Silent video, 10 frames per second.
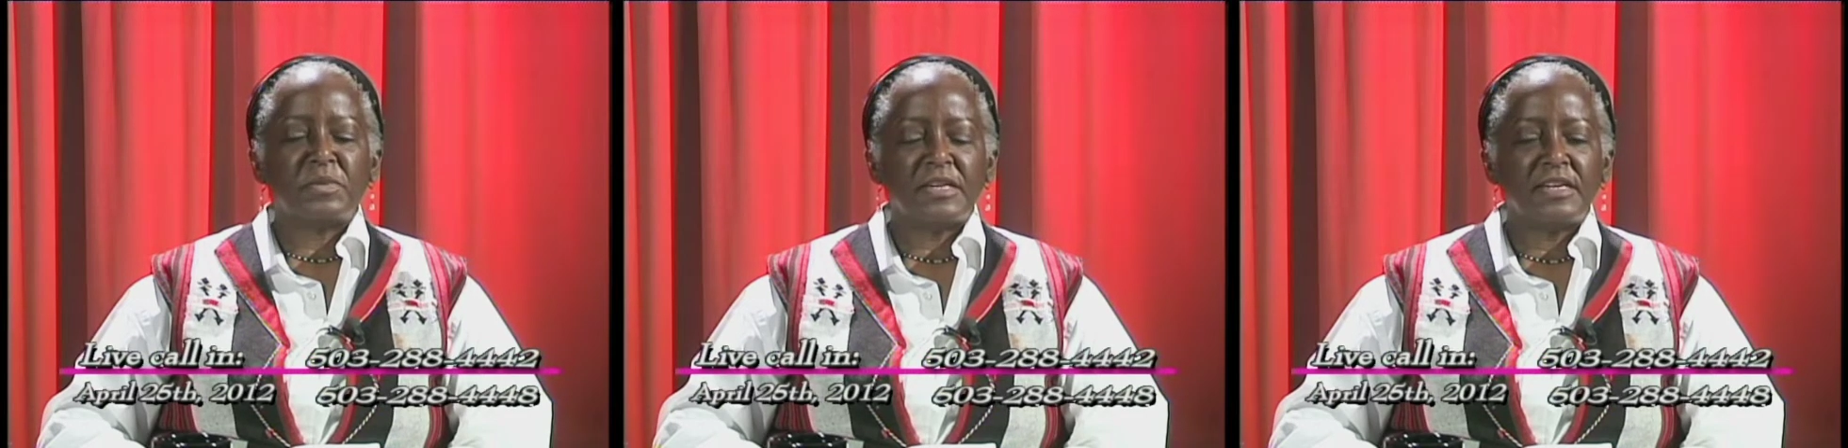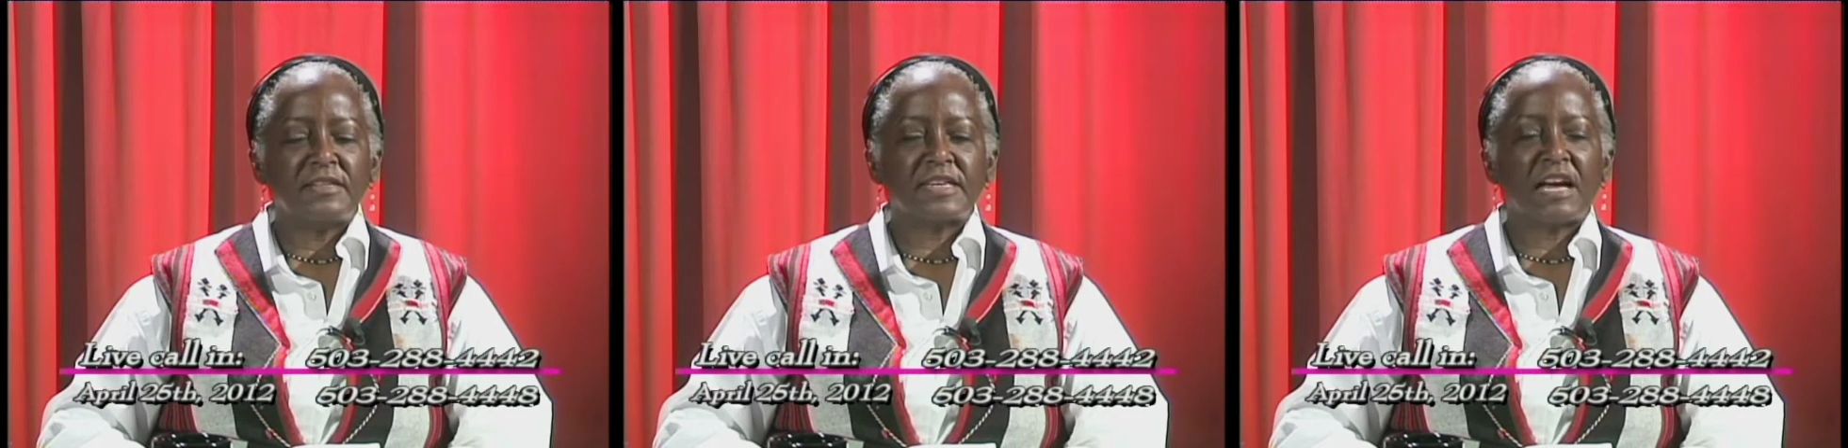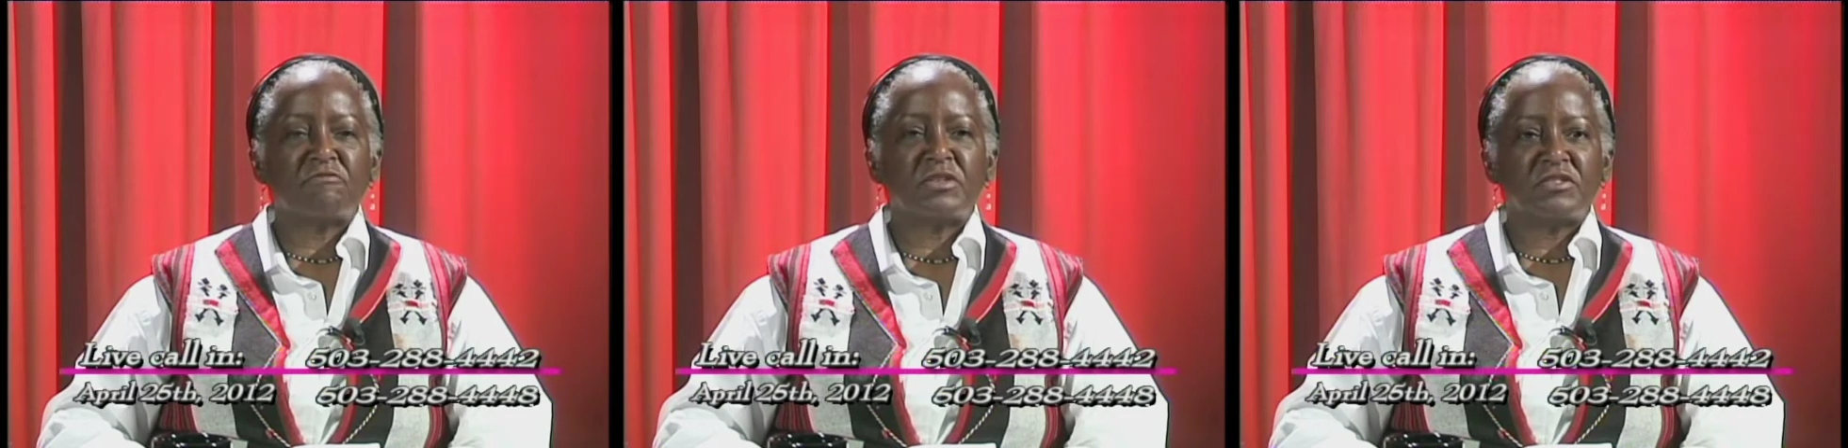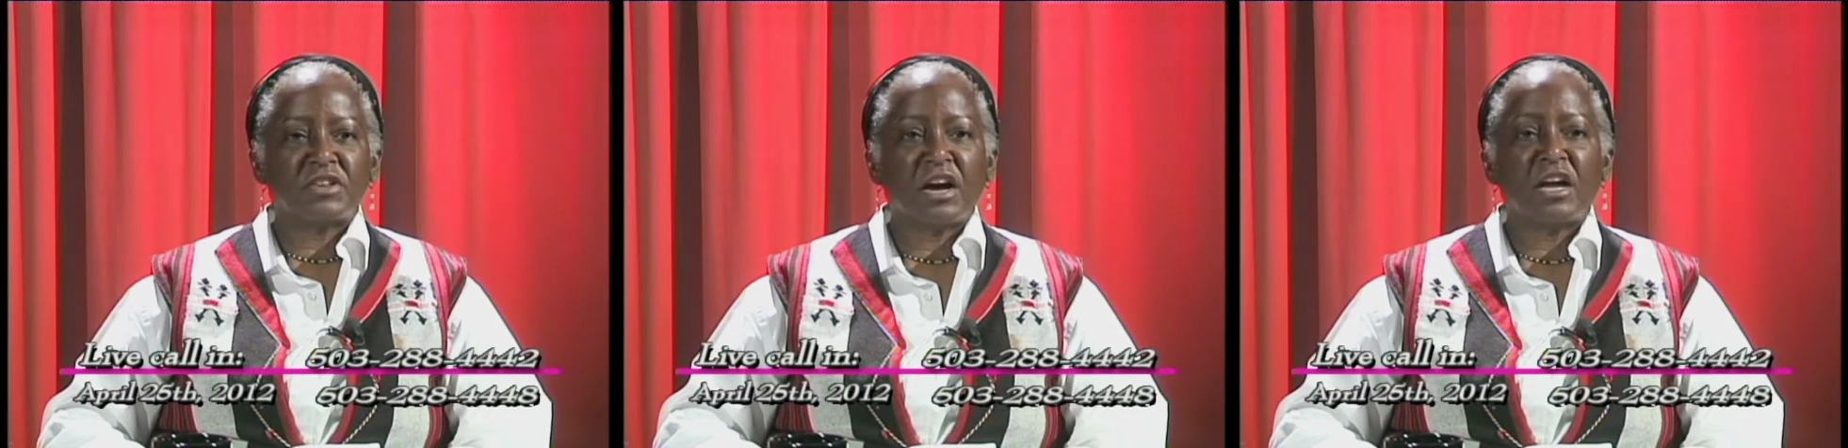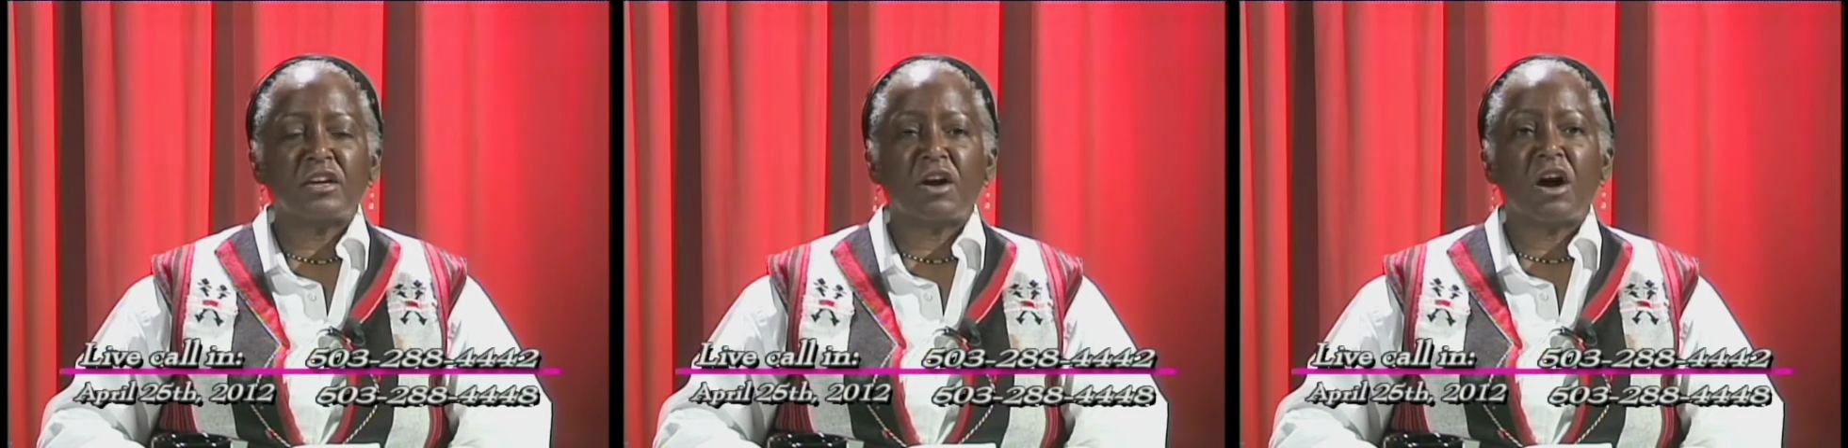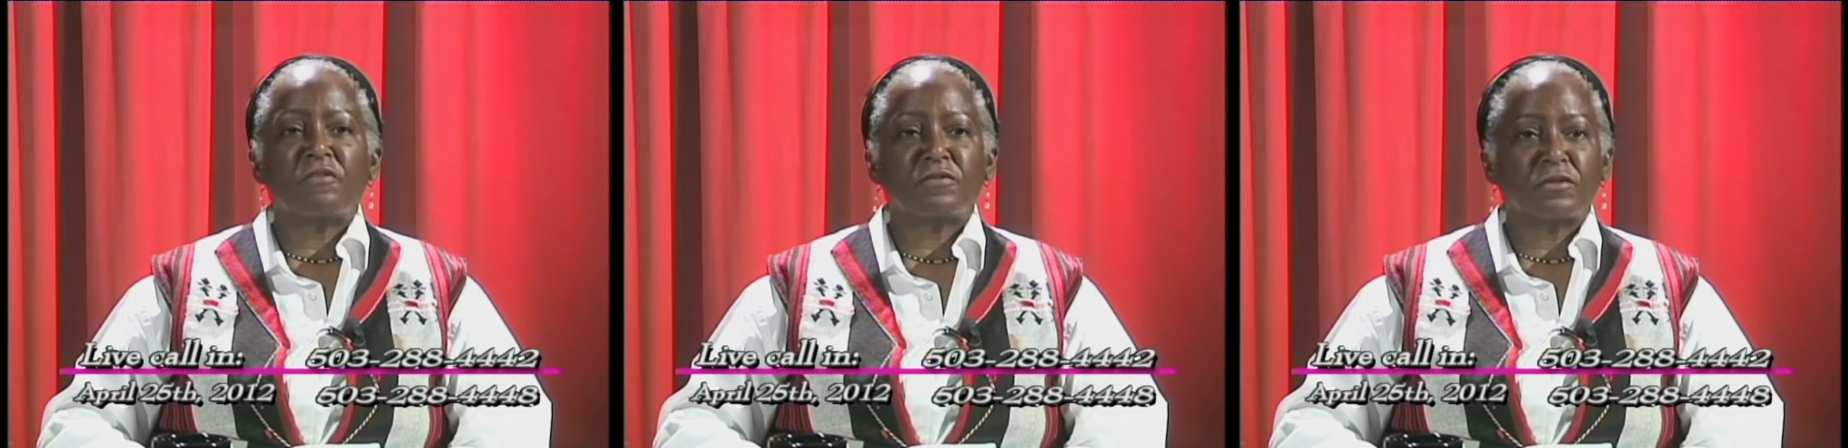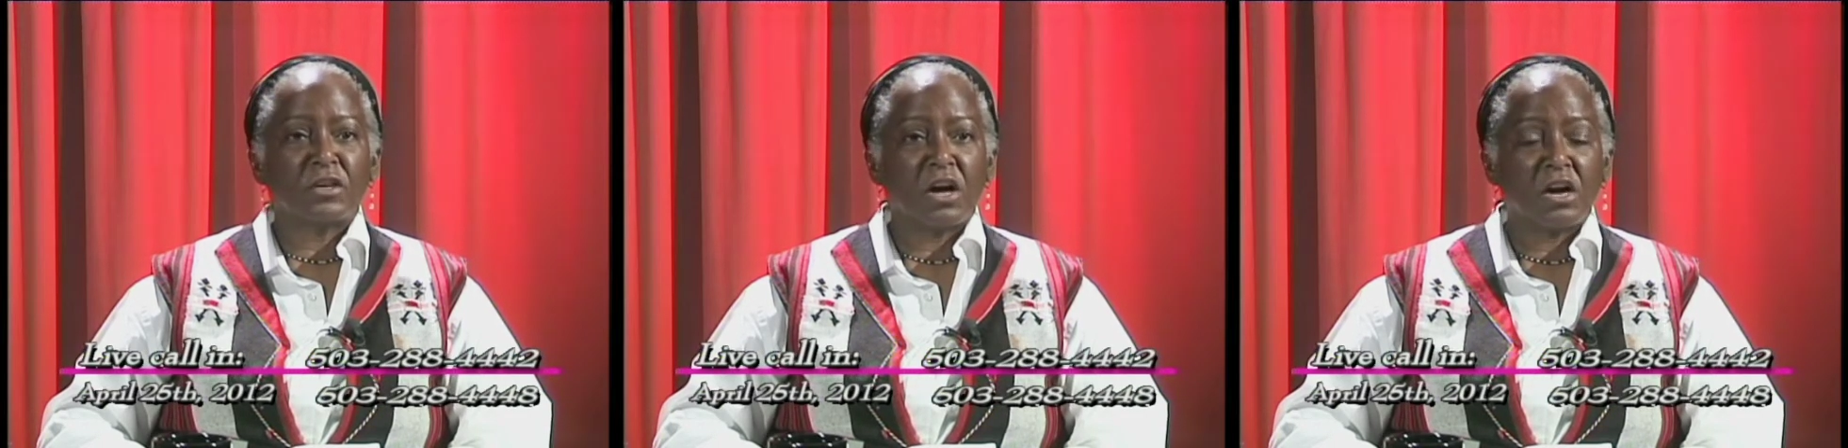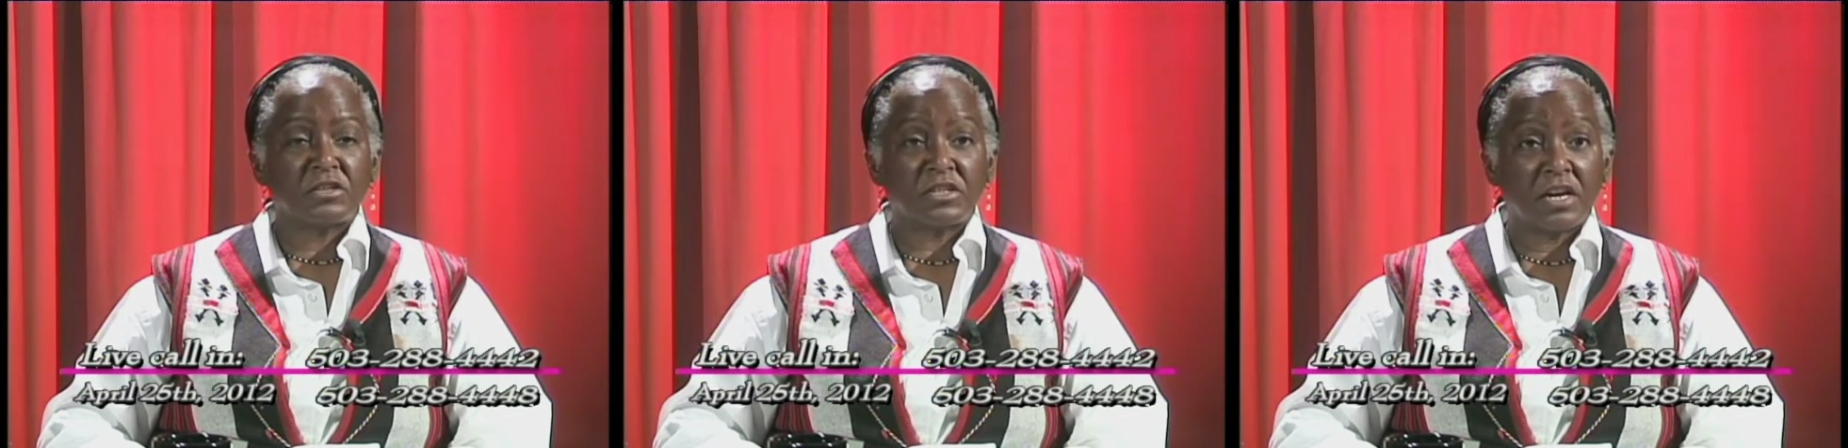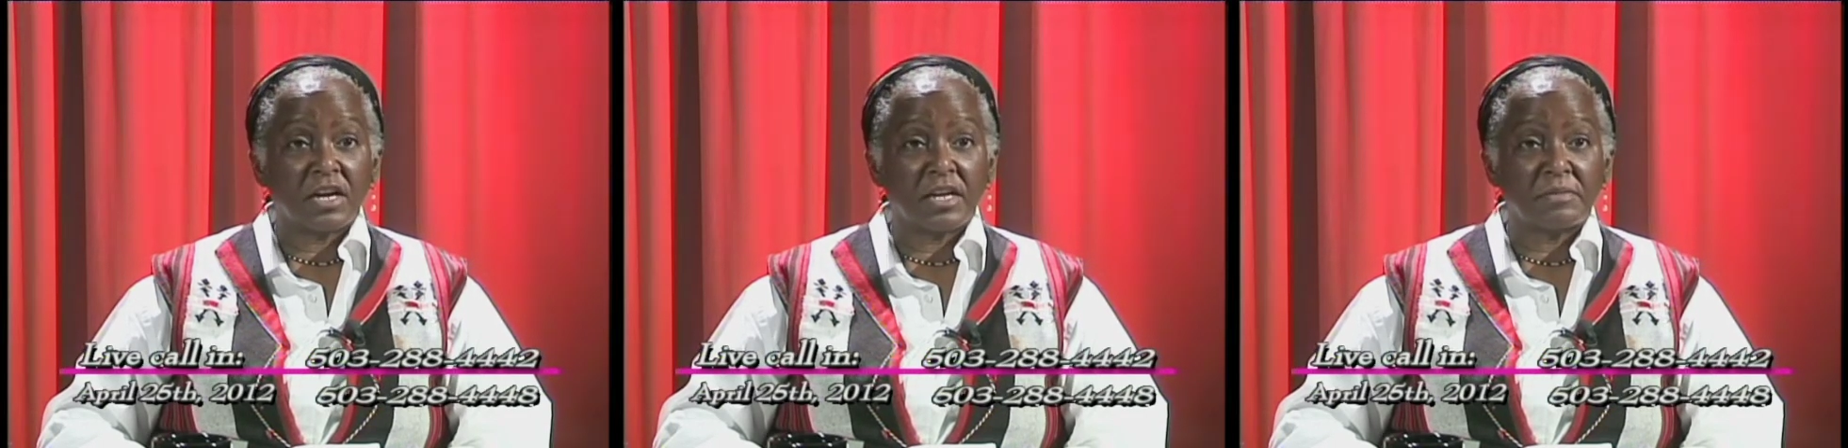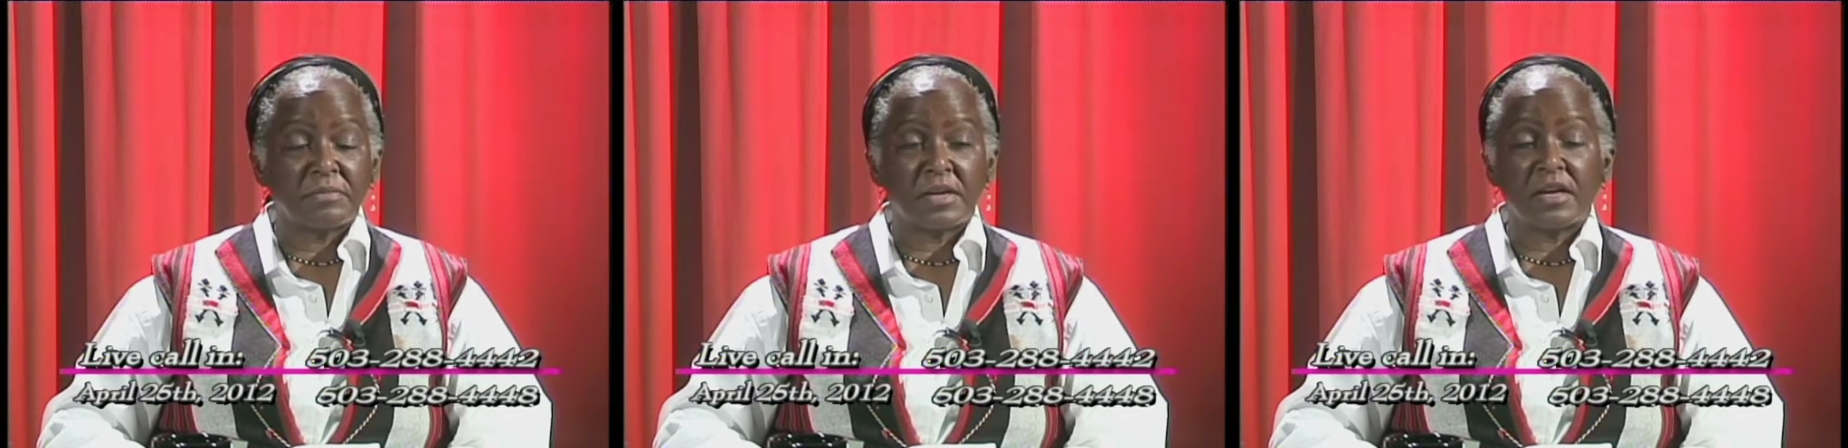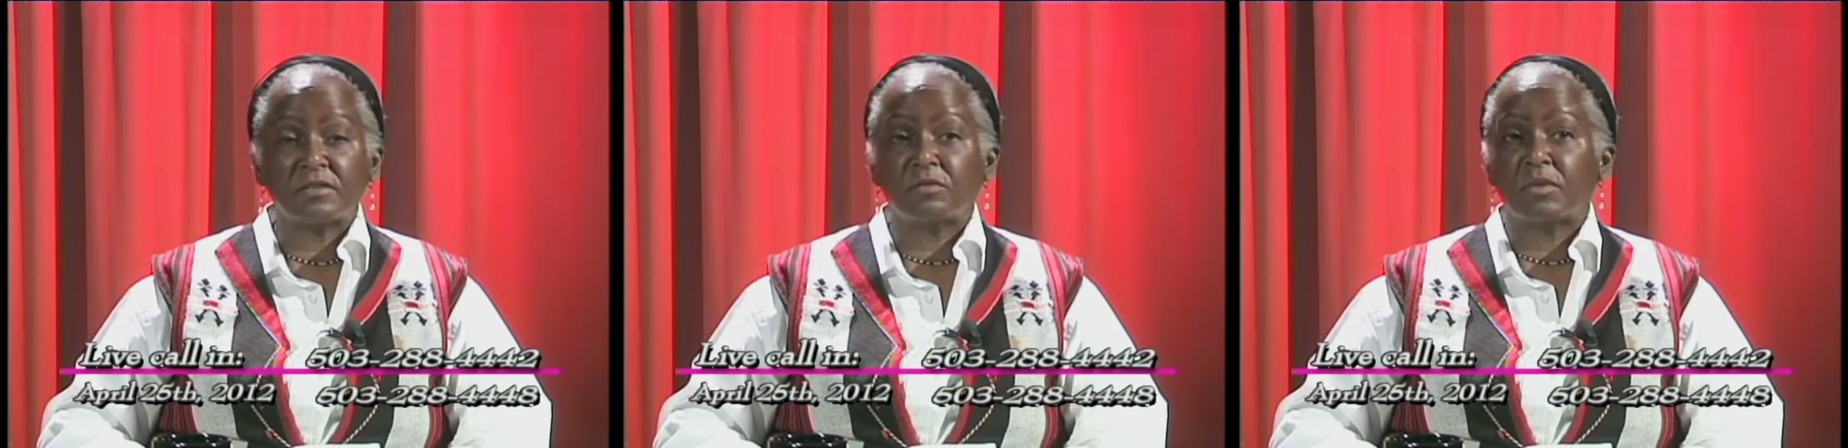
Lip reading: bees have been dying off for a long time, as